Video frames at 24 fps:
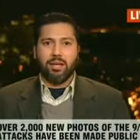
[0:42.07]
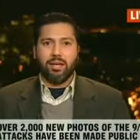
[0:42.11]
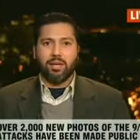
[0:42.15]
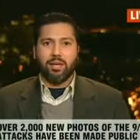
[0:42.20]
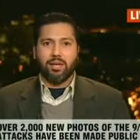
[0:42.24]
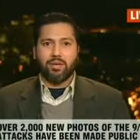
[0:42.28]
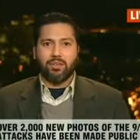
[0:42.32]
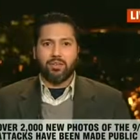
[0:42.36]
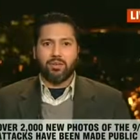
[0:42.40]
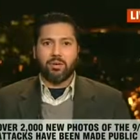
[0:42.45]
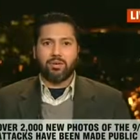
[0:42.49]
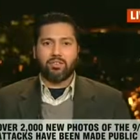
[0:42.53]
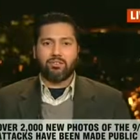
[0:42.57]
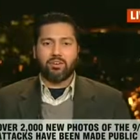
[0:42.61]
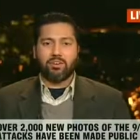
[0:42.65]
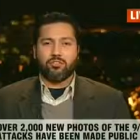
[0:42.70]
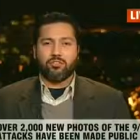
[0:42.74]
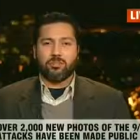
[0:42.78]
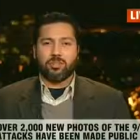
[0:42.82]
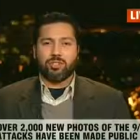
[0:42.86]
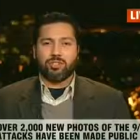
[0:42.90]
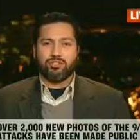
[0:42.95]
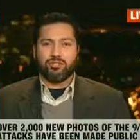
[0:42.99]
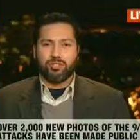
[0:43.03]
The U.S.
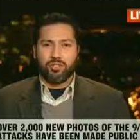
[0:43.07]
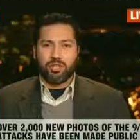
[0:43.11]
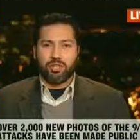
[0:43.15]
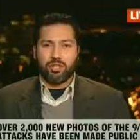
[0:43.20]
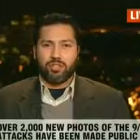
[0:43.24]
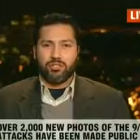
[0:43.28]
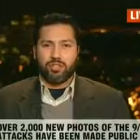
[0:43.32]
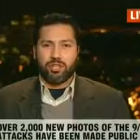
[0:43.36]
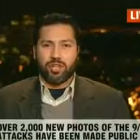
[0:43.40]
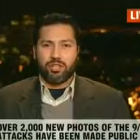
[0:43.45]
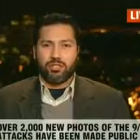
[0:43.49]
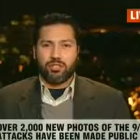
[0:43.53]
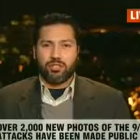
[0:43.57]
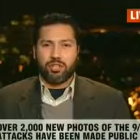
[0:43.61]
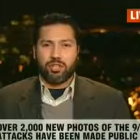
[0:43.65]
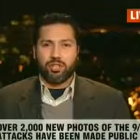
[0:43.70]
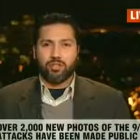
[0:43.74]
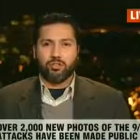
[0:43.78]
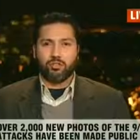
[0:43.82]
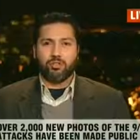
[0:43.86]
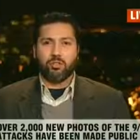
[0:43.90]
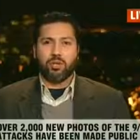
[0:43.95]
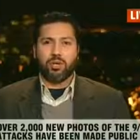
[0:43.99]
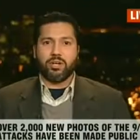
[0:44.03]
government still has yet to
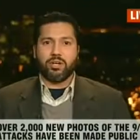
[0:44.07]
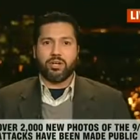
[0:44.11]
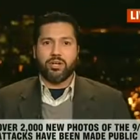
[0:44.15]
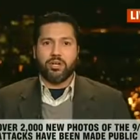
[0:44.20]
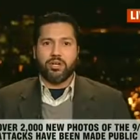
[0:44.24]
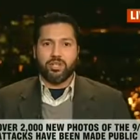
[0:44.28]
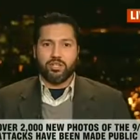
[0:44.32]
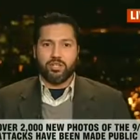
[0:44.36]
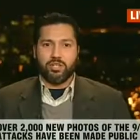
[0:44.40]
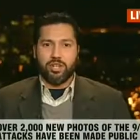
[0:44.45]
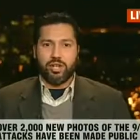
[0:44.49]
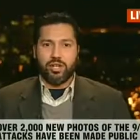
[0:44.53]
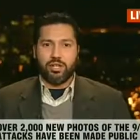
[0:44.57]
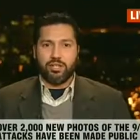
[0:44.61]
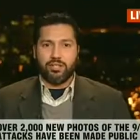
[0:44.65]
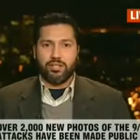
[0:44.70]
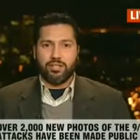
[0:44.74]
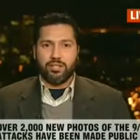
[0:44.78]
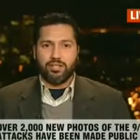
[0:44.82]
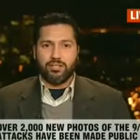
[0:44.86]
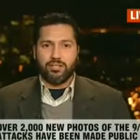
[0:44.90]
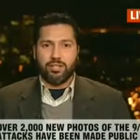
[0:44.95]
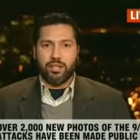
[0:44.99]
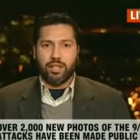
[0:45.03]
tell us what initiated
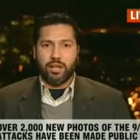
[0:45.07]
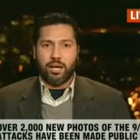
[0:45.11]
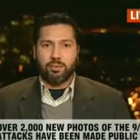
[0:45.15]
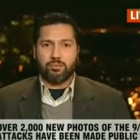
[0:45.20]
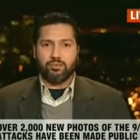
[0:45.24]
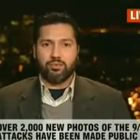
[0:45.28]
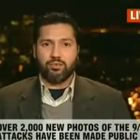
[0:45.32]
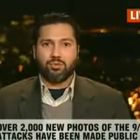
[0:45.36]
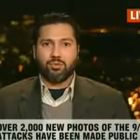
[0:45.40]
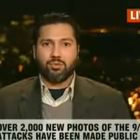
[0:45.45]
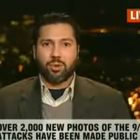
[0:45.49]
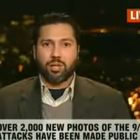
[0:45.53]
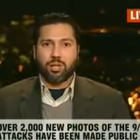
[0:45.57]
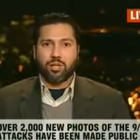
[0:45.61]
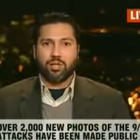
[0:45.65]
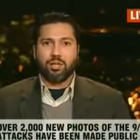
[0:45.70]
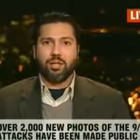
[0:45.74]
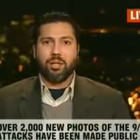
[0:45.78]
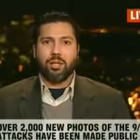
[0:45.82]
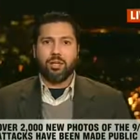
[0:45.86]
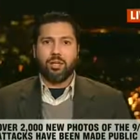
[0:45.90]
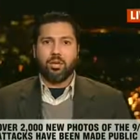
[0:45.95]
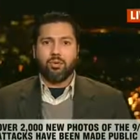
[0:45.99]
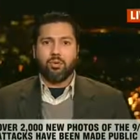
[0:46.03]
these collapses.
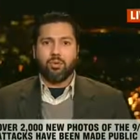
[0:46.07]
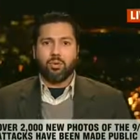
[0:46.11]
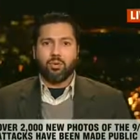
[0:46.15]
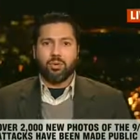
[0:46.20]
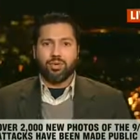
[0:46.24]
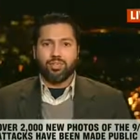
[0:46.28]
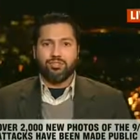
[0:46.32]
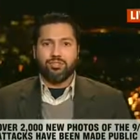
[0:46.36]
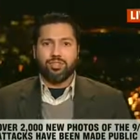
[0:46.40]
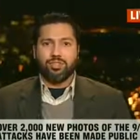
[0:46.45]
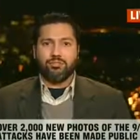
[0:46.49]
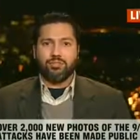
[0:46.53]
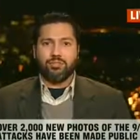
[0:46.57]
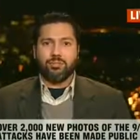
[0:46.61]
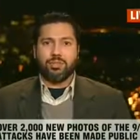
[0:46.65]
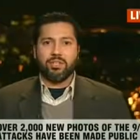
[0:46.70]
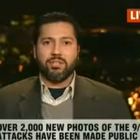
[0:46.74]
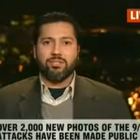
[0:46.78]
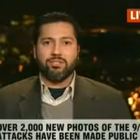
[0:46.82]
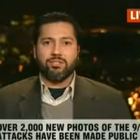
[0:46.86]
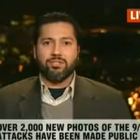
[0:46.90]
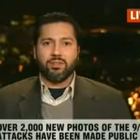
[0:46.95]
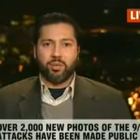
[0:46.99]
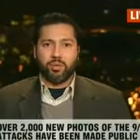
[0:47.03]
Well, what we see from
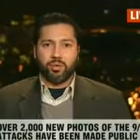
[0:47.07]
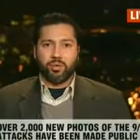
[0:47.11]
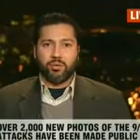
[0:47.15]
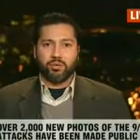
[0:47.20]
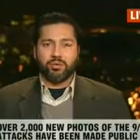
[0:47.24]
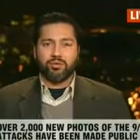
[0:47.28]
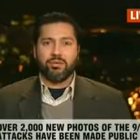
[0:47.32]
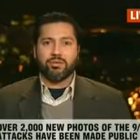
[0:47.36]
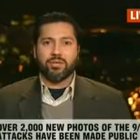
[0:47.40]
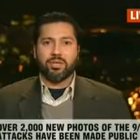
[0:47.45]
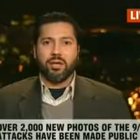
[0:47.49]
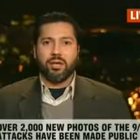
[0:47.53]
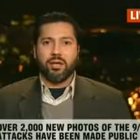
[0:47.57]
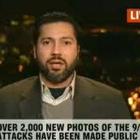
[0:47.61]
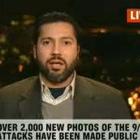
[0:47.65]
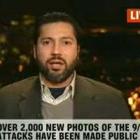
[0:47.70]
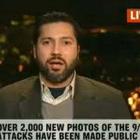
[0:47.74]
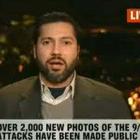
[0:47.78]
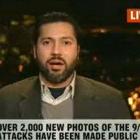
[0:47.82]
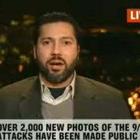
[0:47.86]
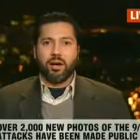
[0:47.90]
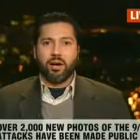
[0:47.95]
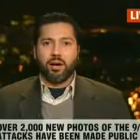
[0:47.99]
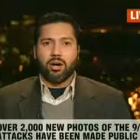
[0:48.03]
these photos
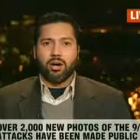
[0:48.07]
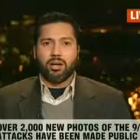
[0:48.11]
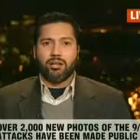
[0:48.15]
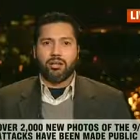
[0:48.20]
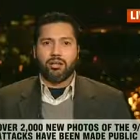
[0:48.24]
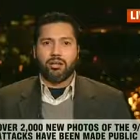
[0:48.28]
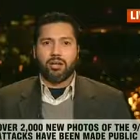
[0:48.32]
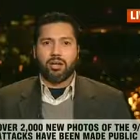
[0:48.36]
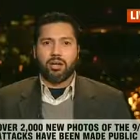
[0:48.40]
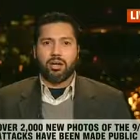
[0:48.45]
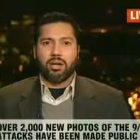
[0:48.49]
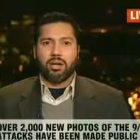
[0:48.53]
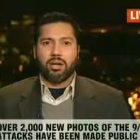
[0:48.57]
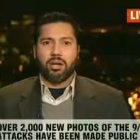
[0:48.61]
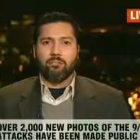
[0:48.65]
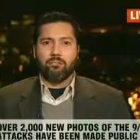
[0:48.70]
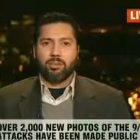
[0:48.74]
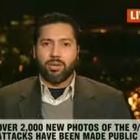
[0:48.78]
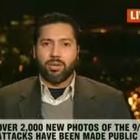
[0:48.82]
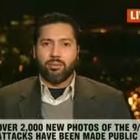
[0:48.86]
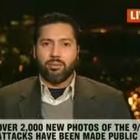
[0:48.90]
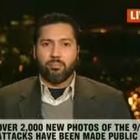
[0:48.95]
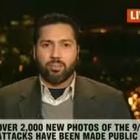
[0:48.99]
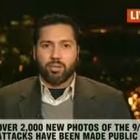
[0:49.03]
are
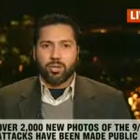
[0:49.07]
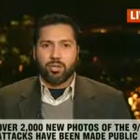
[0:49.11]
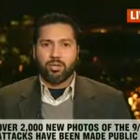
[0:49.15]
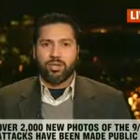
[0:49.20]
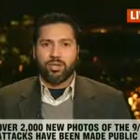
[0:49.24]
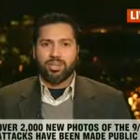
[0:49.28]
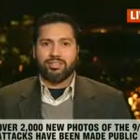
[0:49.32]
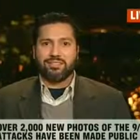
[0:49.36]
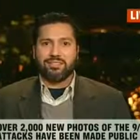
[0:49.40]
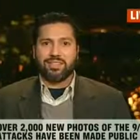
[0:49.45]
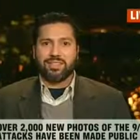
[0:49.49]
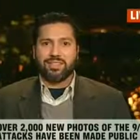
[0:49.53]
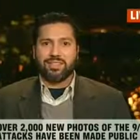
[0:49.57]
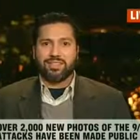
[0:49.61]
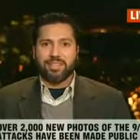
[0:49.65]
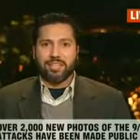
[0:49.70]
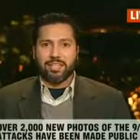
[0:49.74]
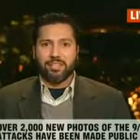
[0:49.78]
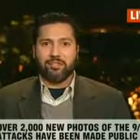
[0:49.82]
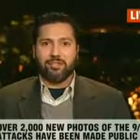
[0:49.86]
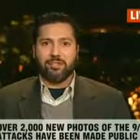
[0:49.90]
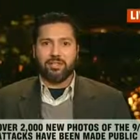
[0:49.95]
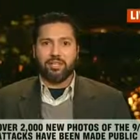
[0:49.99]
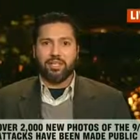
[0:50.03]
buildings that are
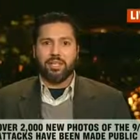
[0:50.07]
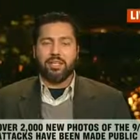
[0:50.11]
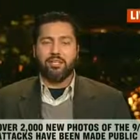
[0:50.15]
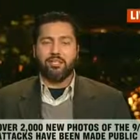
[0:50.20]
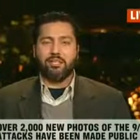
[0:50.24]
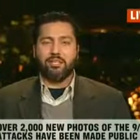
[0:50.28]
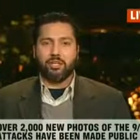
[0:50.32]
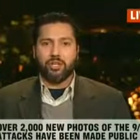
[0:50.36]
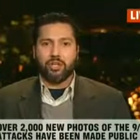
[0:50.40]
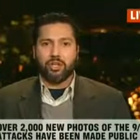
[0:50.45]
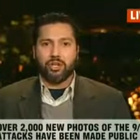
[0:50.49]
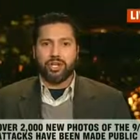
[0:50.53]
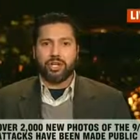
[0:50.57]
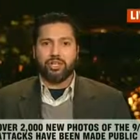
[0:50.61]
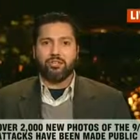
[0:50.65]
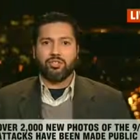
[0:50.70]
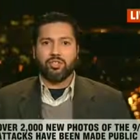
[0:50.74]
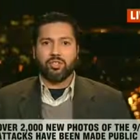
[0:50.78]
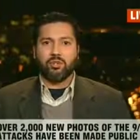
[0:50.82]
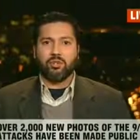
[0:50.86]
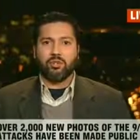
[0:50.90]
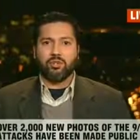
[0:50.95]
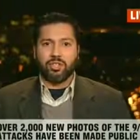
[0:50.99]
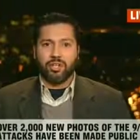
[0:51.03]
literally
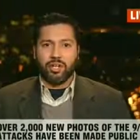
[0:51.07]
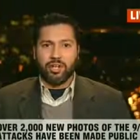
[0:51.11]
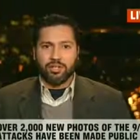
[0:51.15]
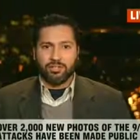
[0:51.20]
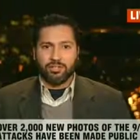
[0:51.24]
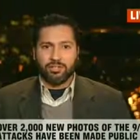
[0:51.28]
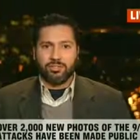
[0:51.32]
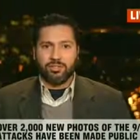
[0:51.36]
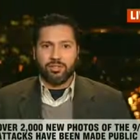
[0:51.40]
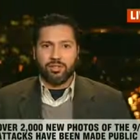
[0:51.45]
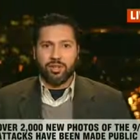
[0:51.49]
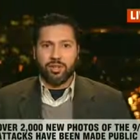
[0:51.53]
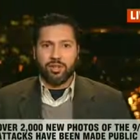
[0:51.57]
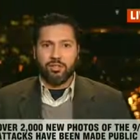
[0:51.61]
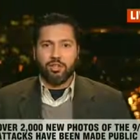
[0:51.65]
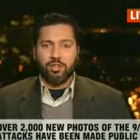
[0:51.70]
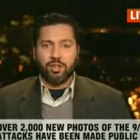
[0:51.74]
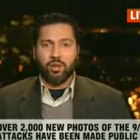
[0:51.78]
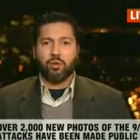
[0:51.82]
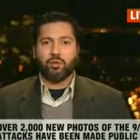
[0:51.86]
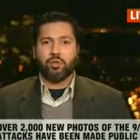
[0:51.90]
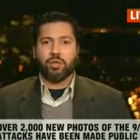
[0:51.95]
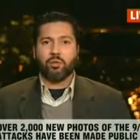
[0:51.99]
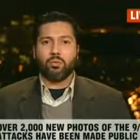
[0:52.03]
turning to dust, and
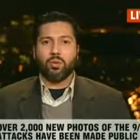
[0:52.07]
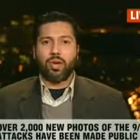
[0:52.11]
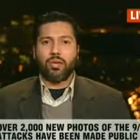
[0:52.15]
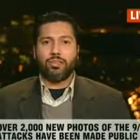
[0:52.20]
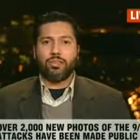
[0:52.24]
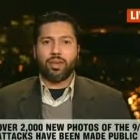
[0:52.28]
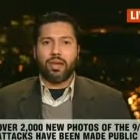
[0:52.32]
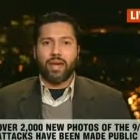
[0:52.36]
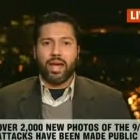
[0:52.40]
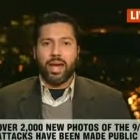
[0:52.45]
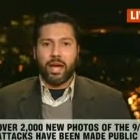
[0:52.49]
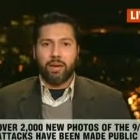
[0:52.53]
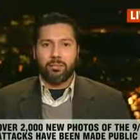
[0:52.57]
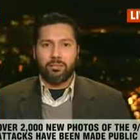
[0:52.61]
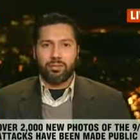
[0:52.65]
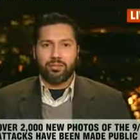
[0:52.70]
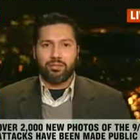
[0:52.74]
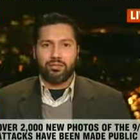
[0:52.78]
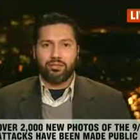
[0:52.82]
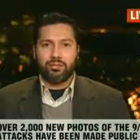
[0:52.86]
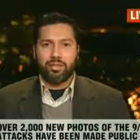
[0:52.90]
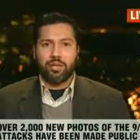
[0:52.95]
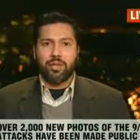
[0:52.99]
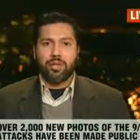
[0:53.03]
the only way that
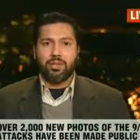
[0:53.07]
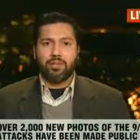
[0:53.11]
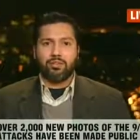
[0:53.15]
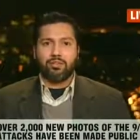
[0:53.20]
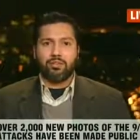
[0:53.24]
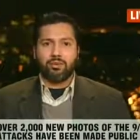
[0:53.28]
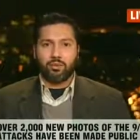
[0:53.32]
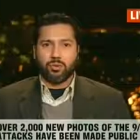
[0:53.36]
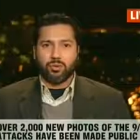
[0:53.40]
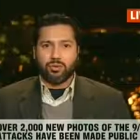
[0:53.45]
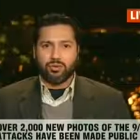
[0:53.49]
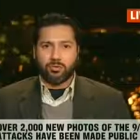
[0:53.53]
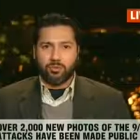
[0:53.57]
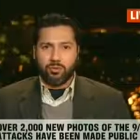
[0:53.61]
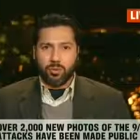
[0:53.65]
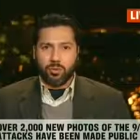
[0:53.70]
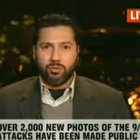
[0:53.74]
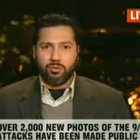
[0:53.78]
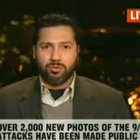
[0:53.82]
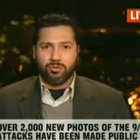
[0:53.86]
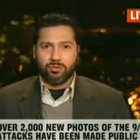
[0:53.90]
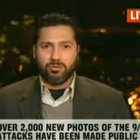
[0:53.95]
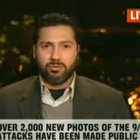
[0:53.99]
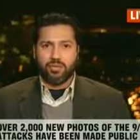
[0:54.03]
happens is through
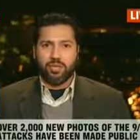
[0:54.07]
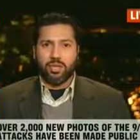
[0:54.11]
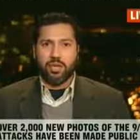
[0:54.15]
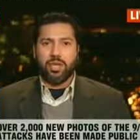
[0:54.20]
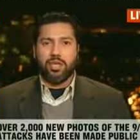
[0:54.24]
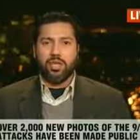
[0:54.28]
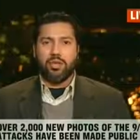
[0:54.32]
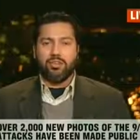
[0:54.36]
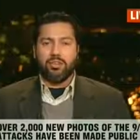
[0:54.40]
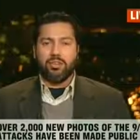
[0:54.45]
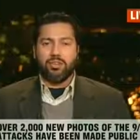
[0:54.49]
explosives.